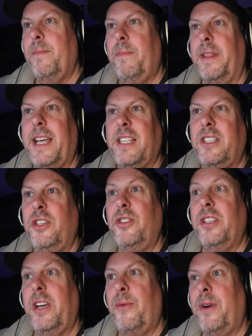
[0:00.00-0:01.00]
but that's
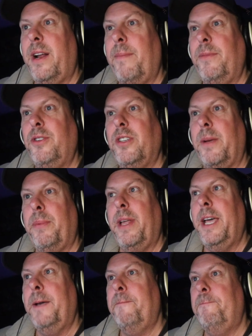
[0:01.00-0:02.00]
usually what I'm usually
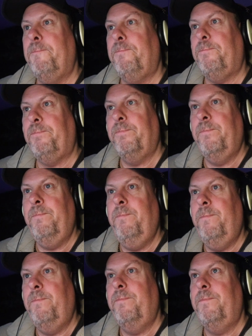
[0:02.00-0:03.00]
playing.
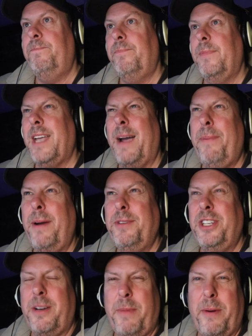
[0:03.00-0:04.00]
I probably
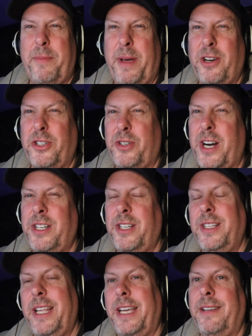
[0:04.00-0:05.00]
should come up with better
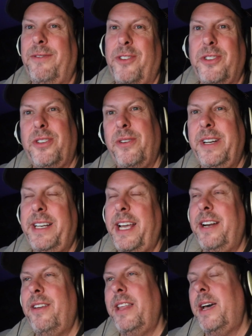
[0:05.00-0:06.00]
strategies like first green day
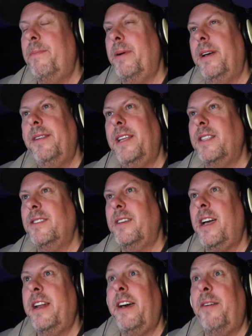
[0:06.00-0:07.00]
and all that, but that's
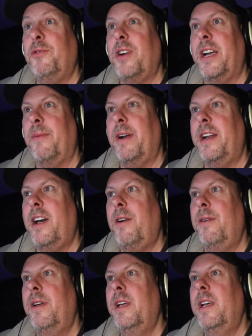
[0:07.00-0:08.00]
kind of how I'm tracking right
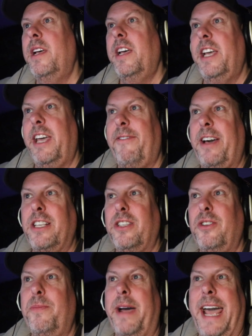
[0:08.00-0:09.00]
now. If I
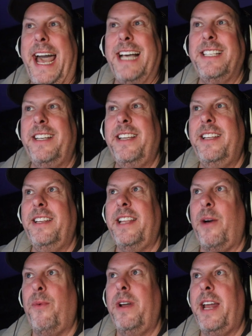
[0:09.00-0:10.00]
exclude my accident,
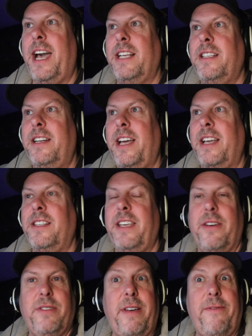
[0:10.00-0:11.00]
that one accident, I can see
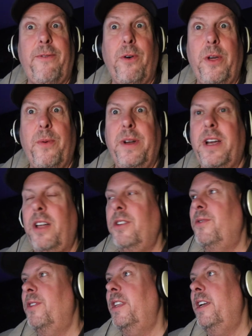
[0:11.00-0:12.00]
I was up $41
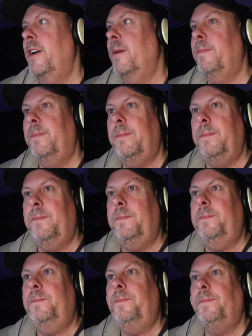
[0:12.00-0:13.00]
for the year.
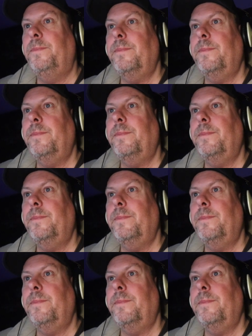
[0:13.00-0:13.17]
Here